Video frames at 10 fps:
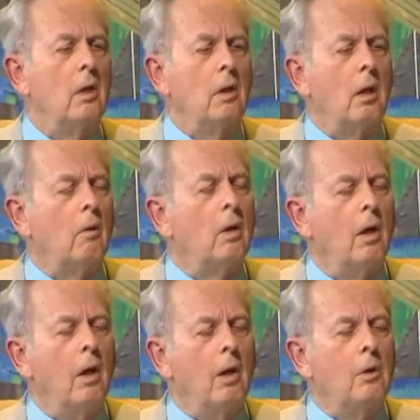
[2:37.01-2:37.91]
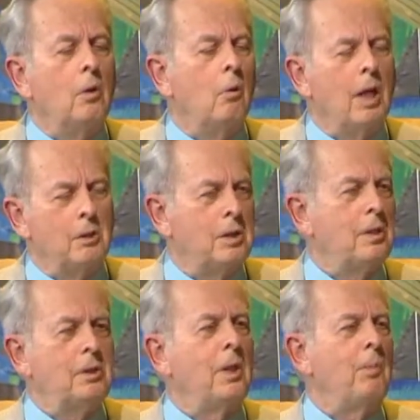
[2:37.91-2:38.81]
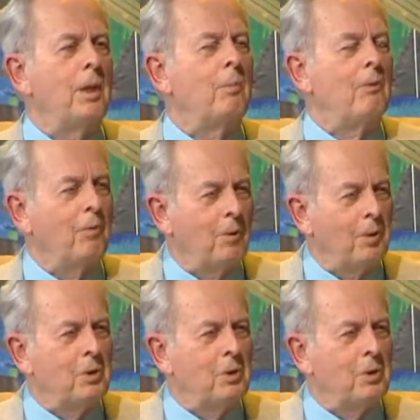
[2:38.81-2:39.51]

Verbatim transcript: Sure. Now, you had said something before